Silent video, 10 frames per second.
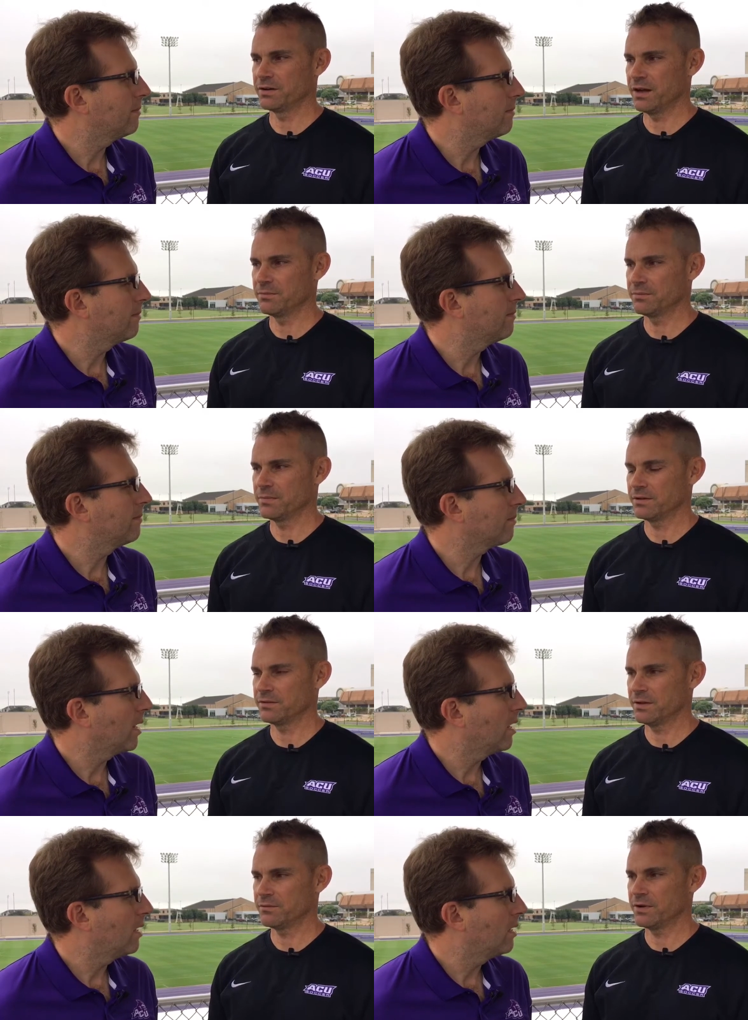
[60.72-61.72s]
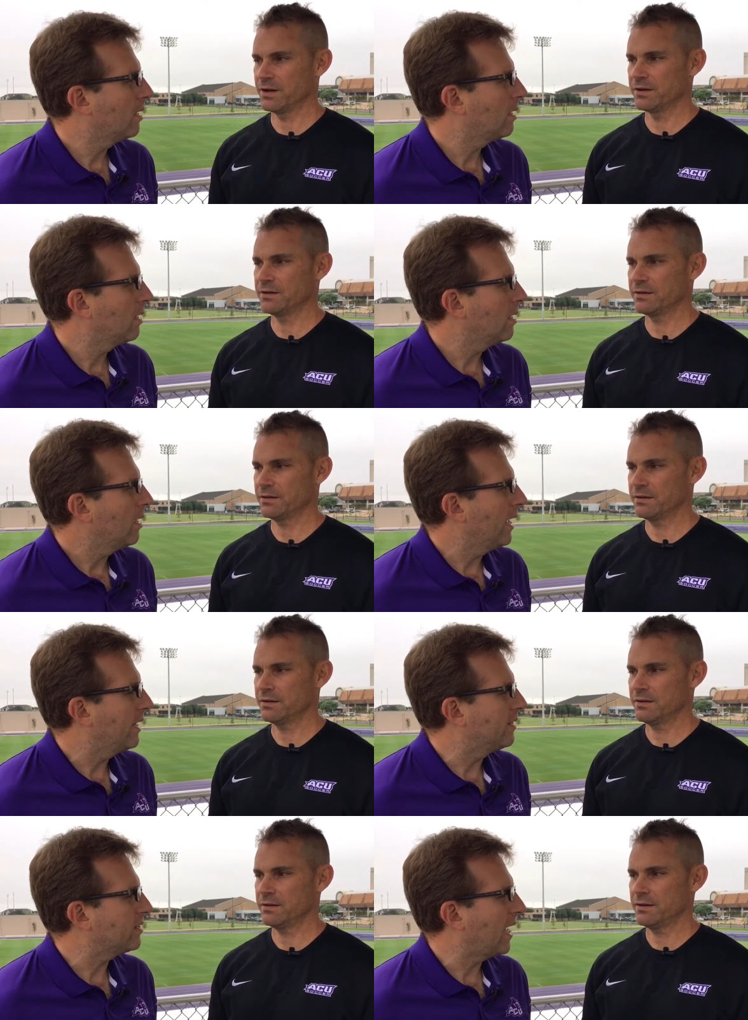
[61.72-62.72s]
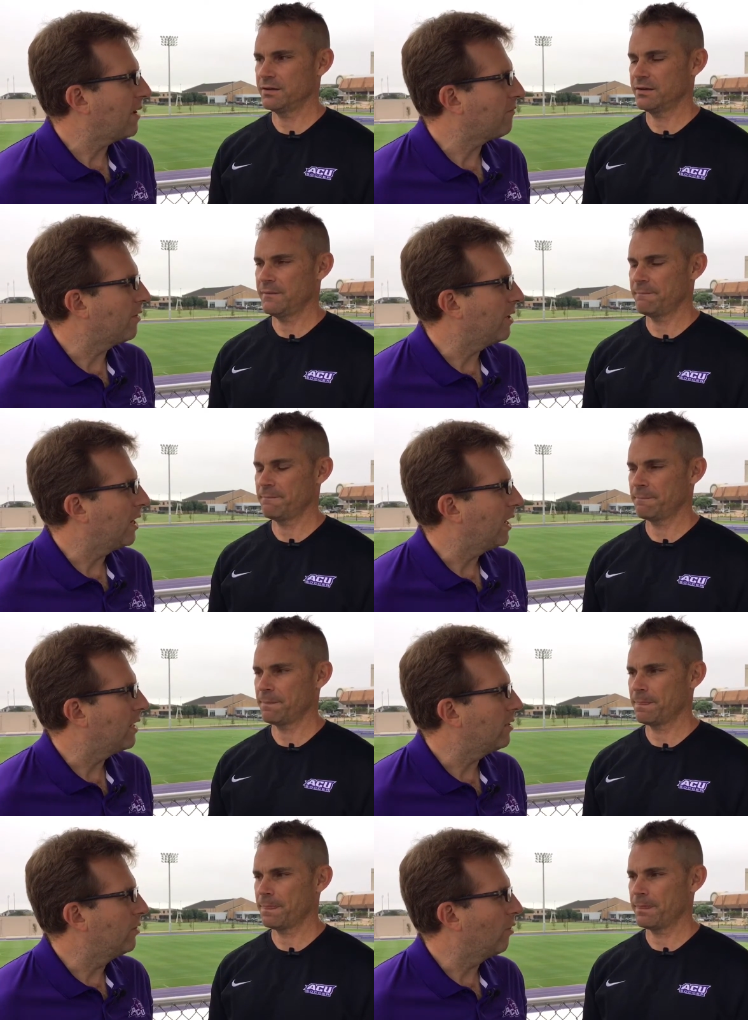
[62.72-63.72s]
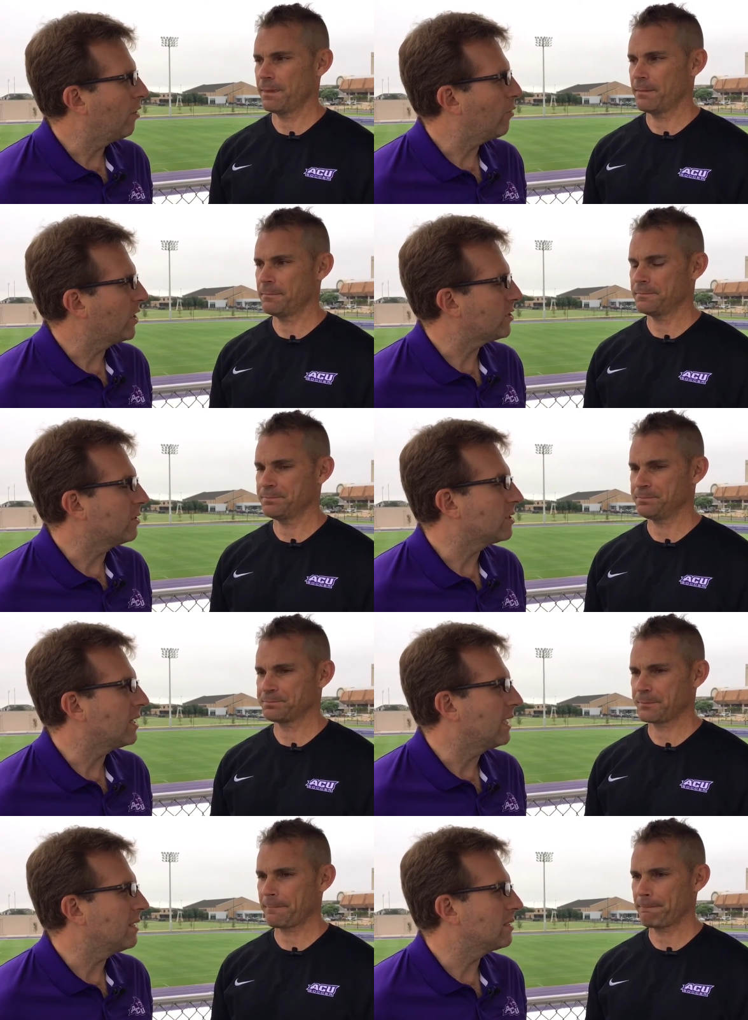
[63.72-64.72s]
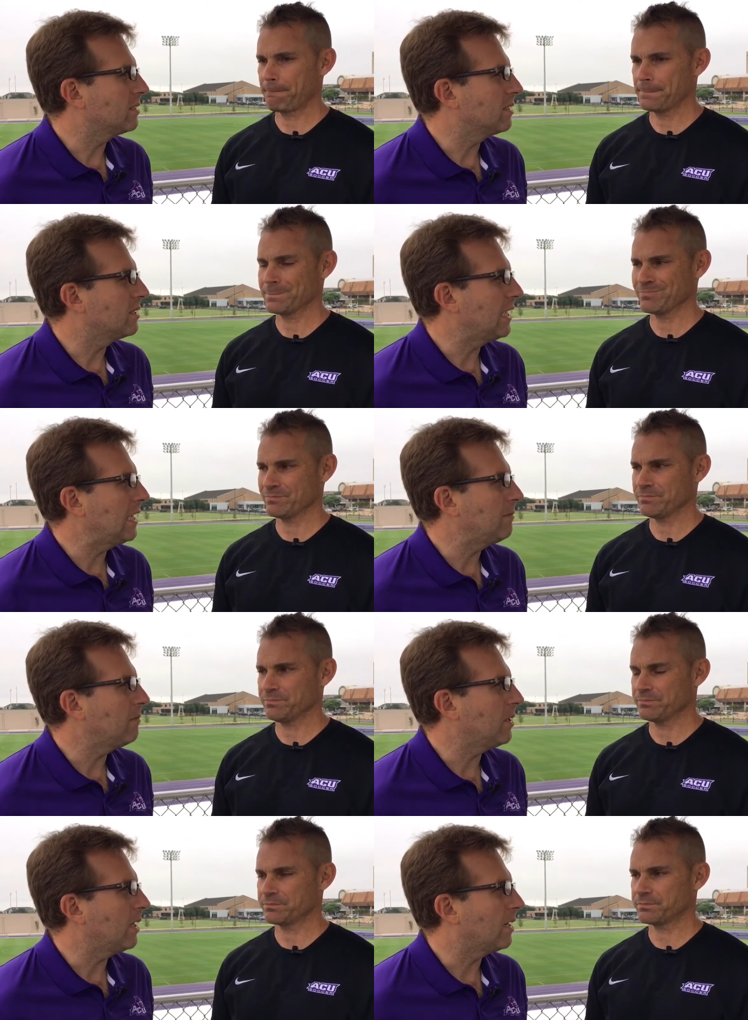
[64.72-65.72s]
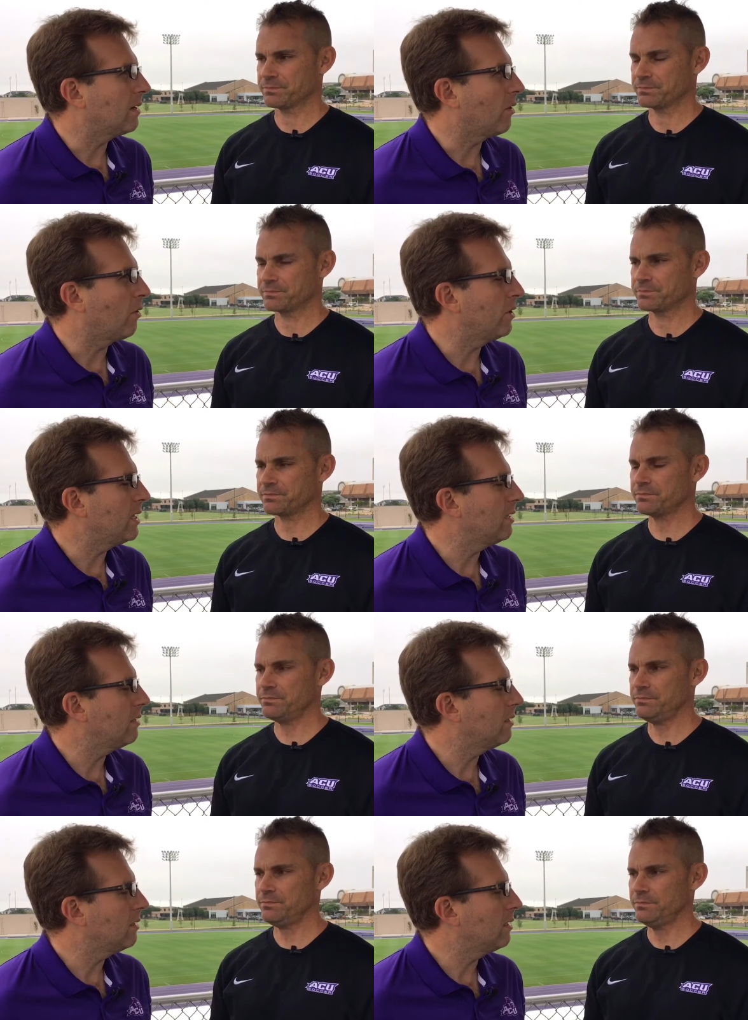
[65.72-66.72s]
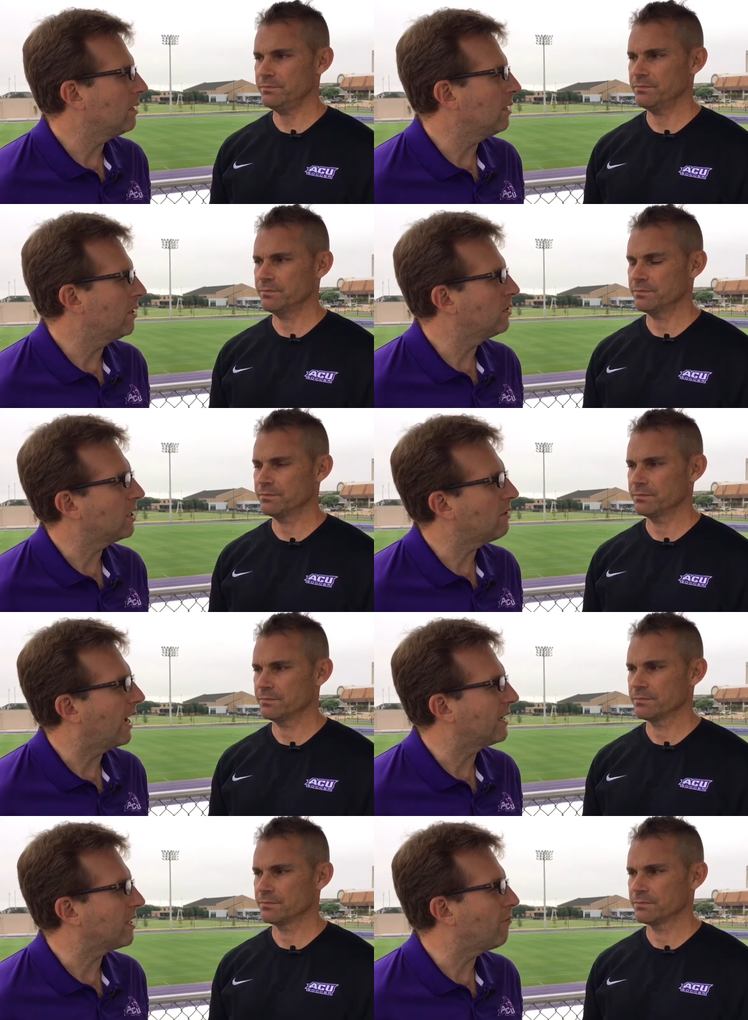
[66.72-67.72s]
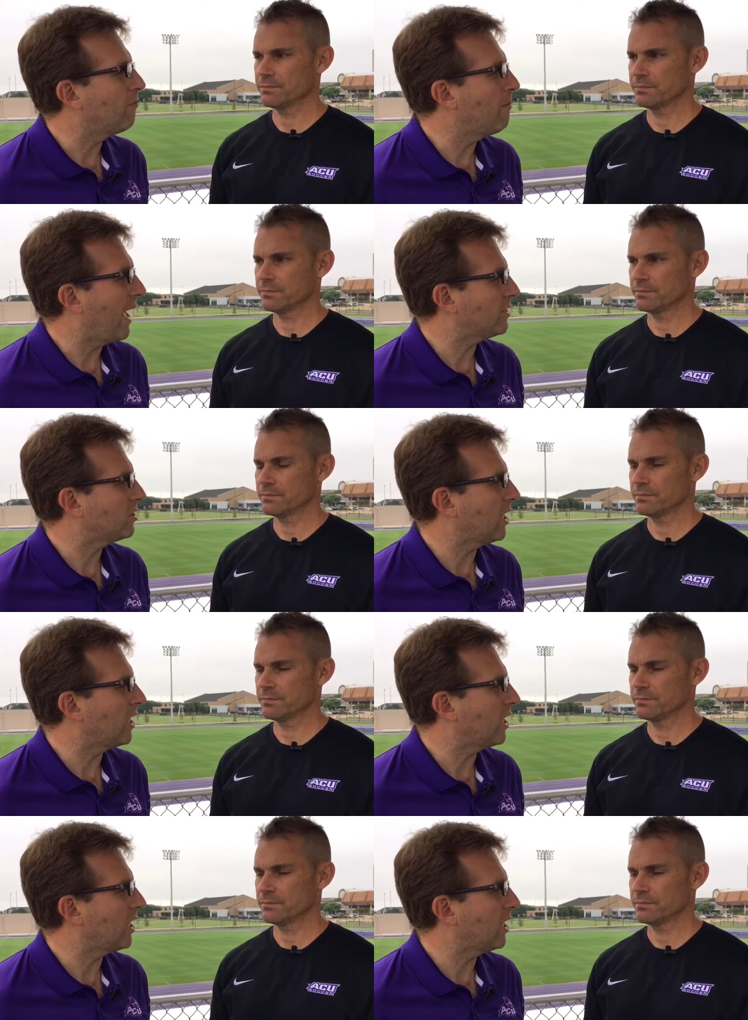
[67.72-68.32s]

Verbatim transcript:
Speaker 1: game on, on Friday.
Speaker 2: And the same for uh, Northwestern State. This is a team uh, early years that you guys have matched